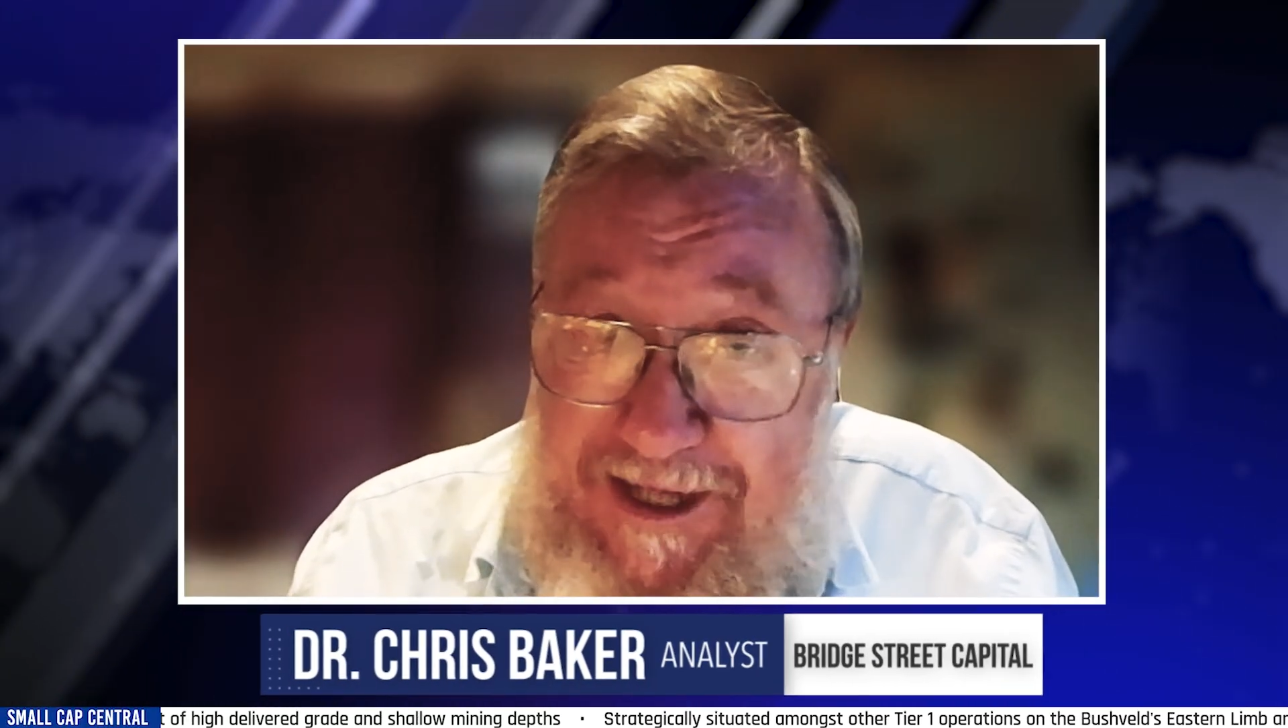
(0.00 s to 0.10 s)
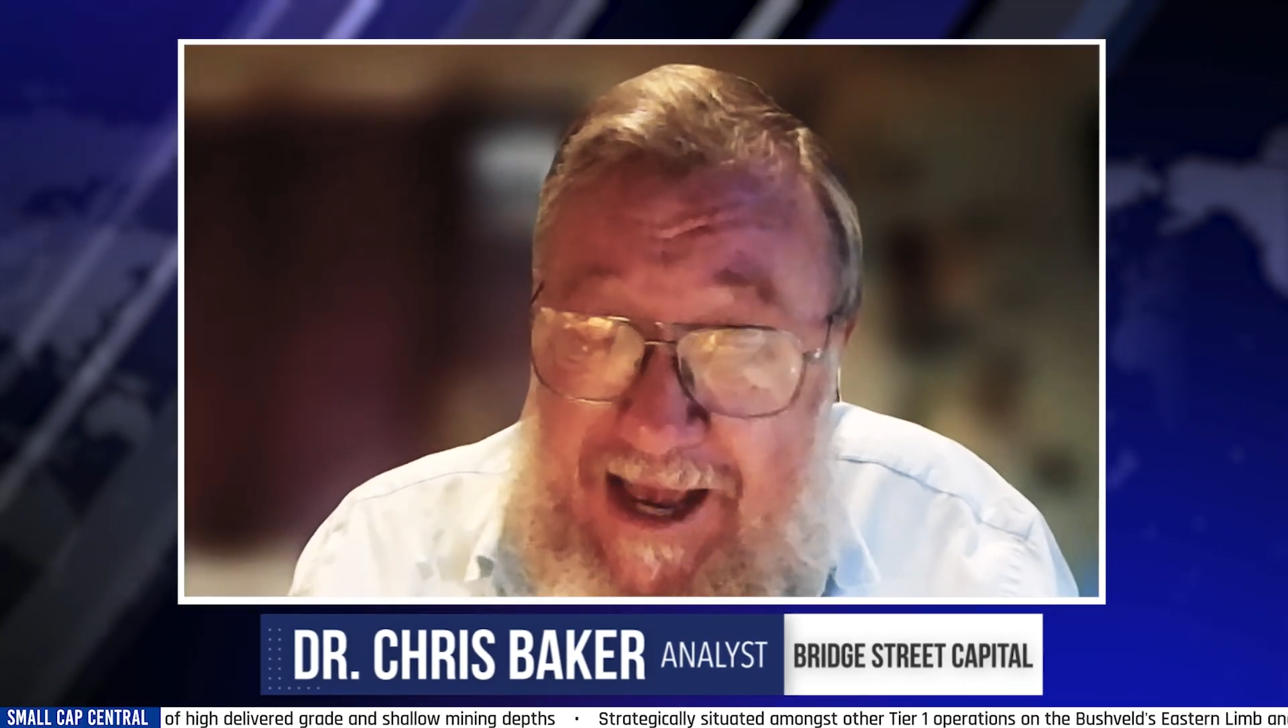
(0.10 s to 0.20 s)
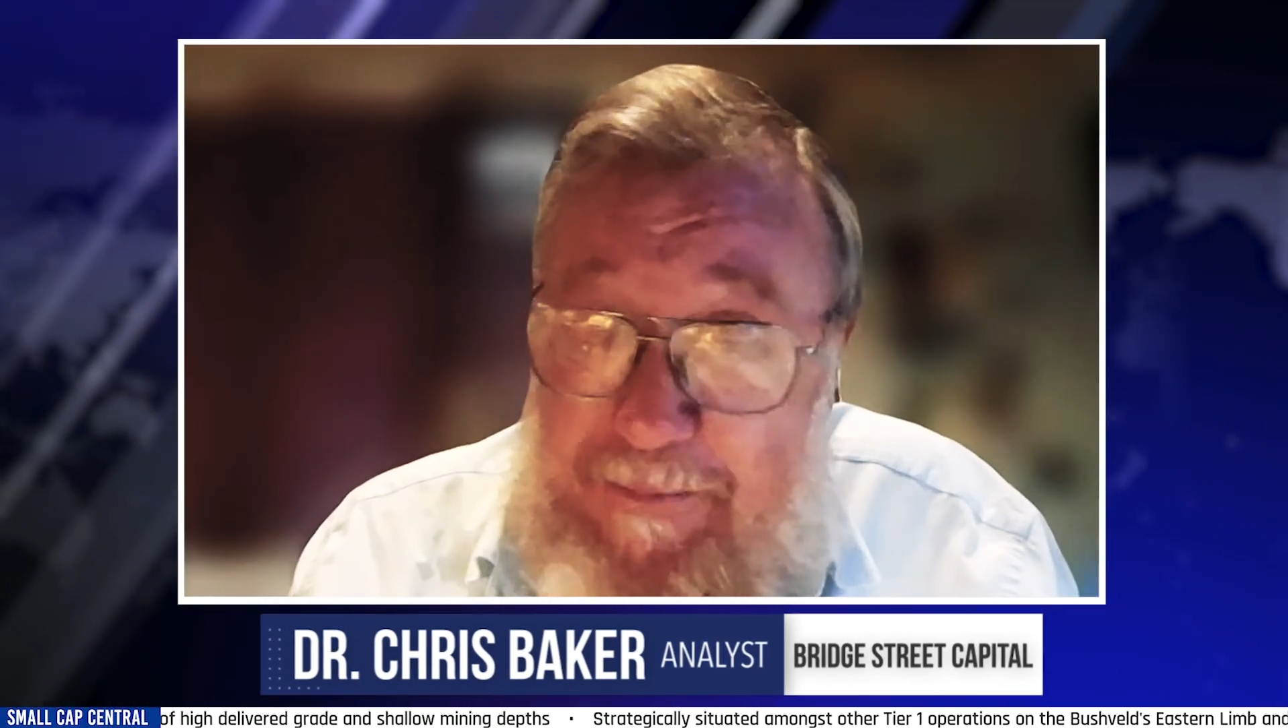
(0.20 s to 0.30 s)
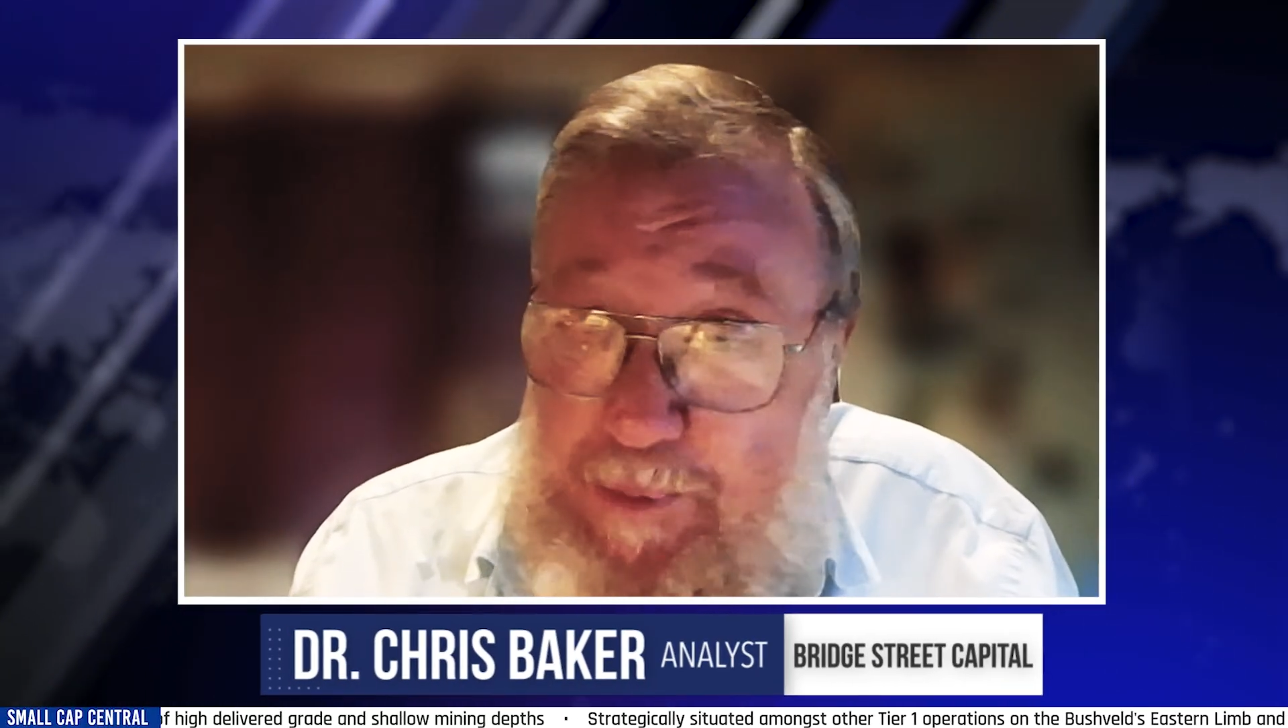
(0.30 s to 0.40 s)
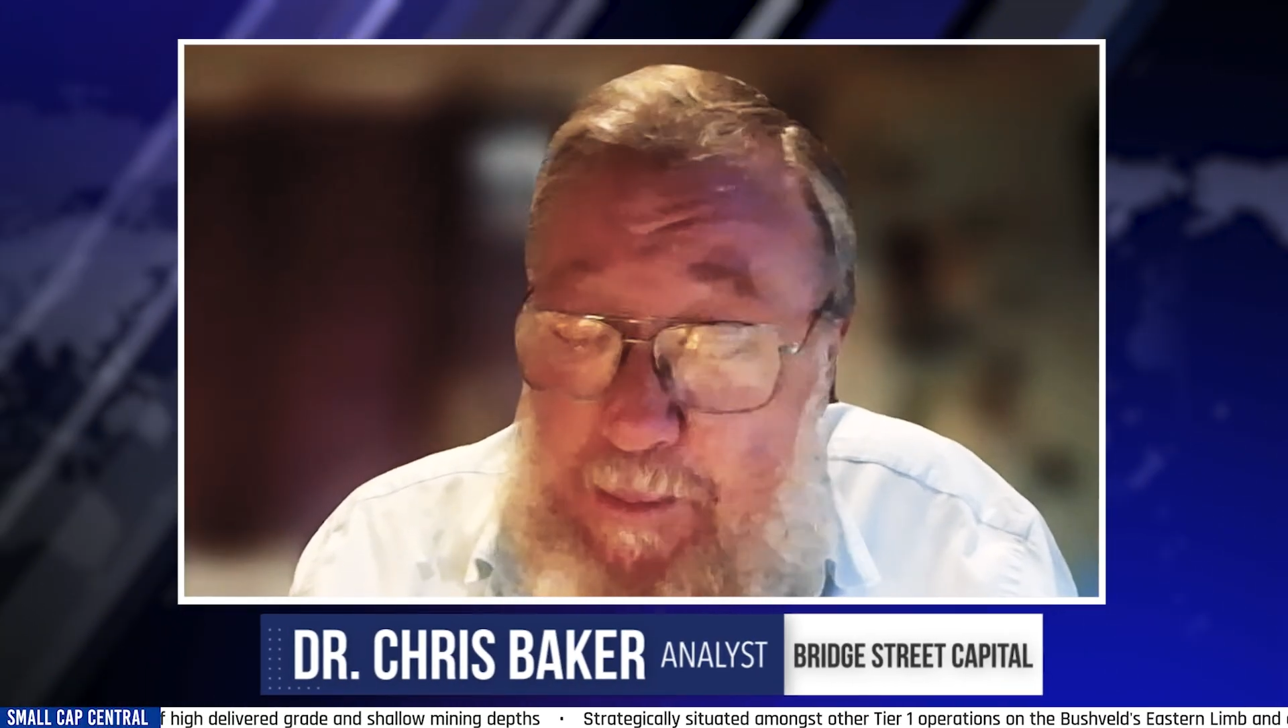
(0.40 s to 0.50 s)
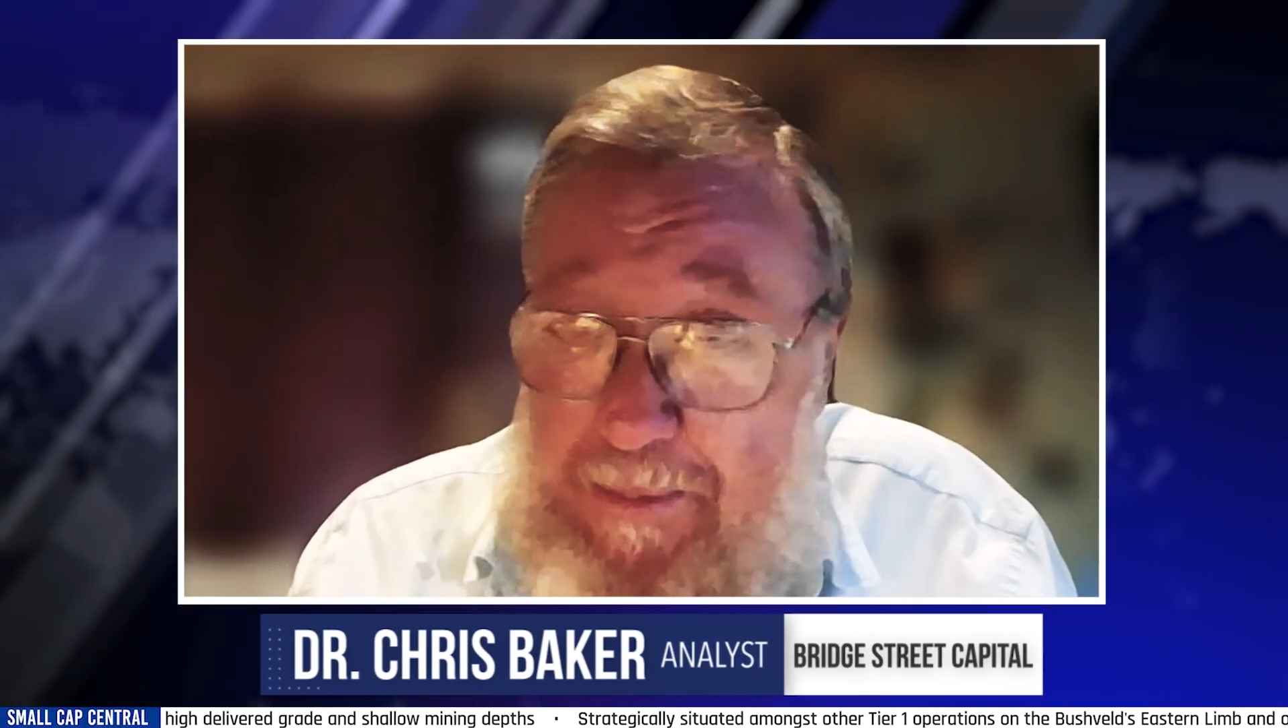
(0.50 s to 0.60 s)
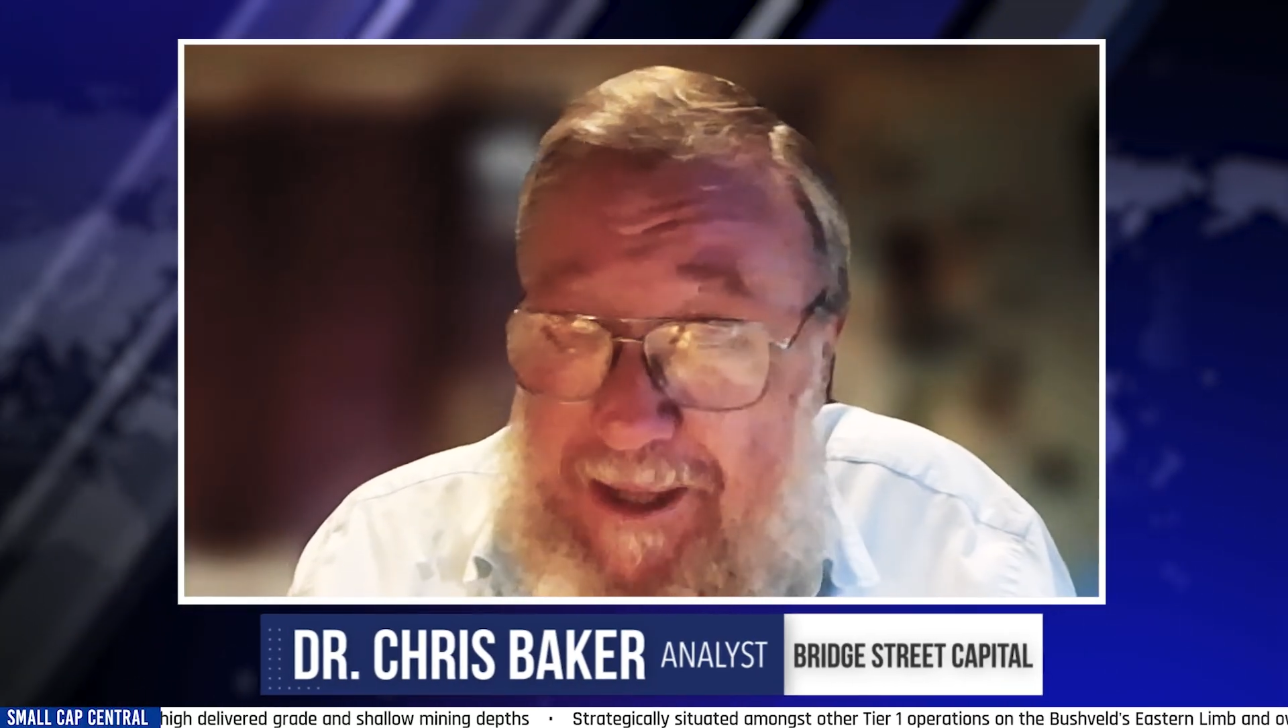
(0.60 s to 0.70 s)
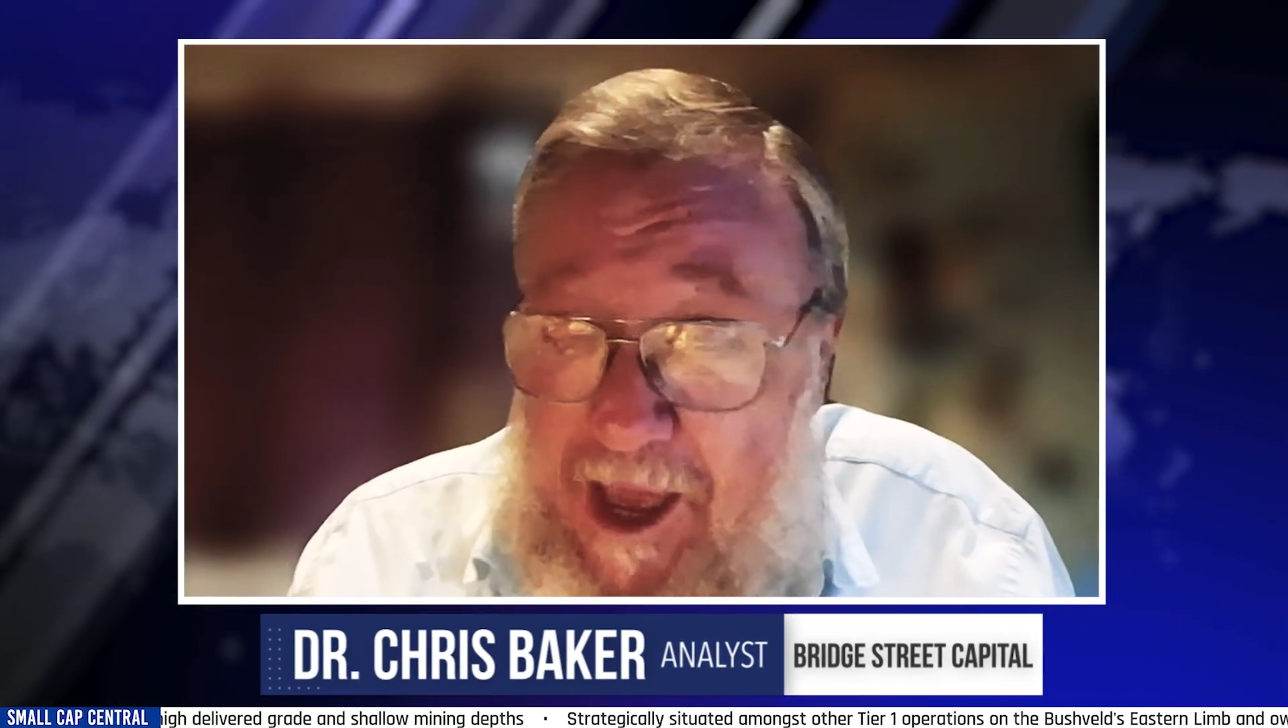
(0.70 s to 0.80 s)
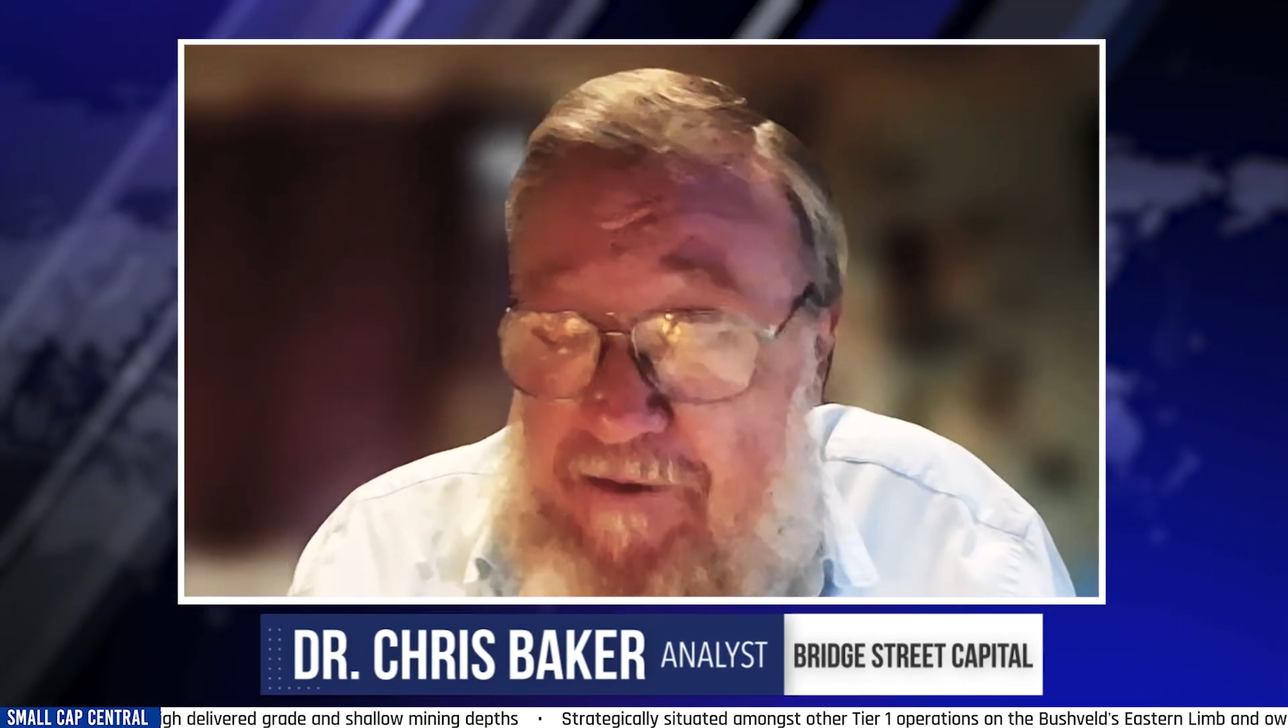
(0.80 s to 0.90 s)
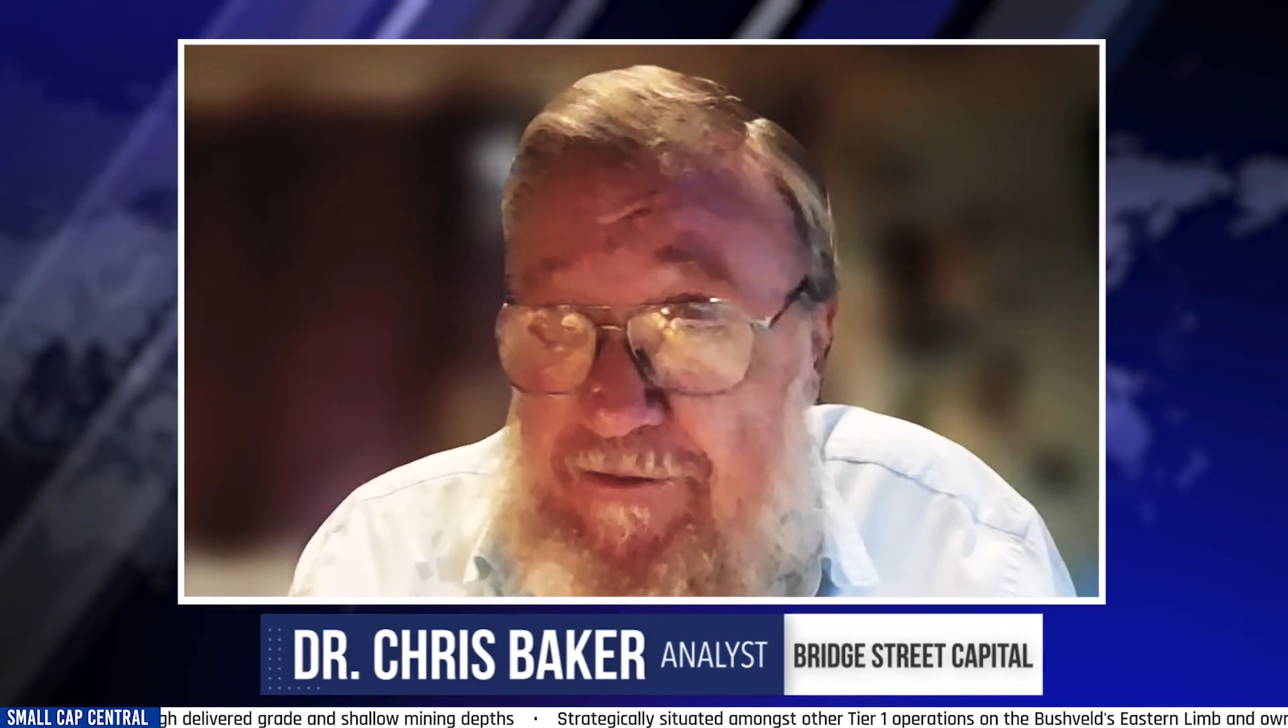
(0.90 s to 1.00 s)
now probably
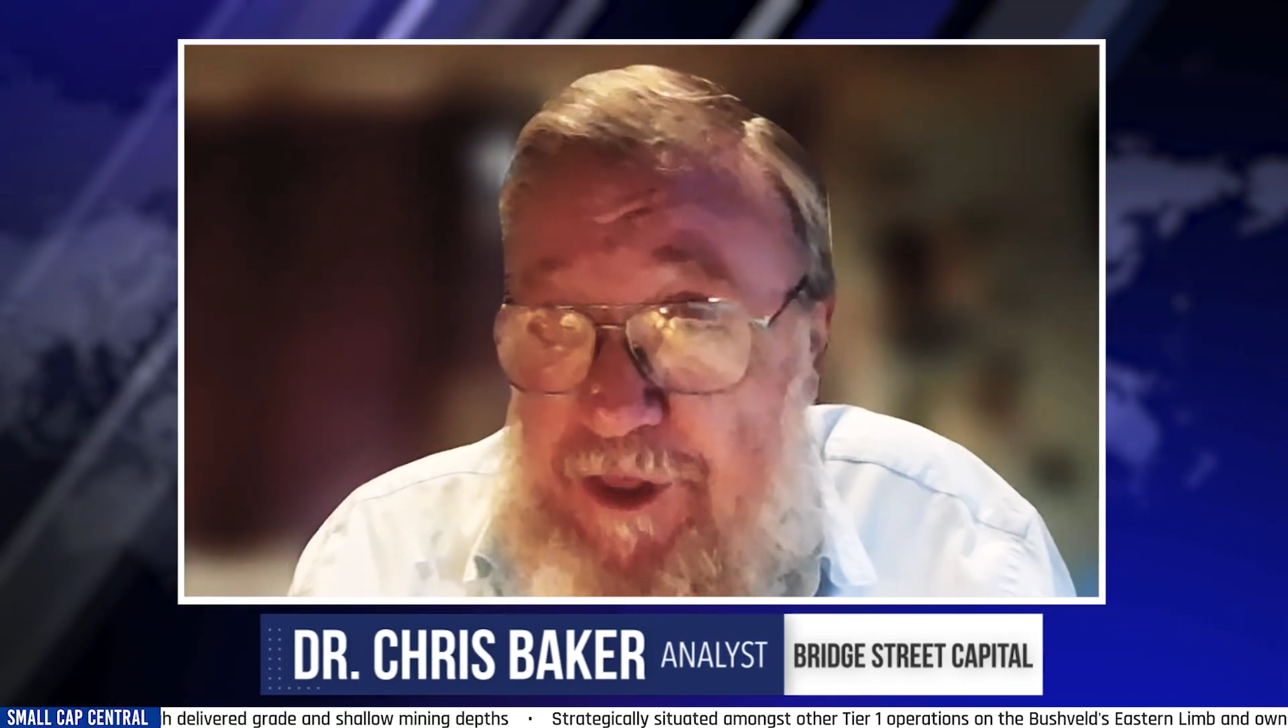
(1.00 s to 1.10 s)
over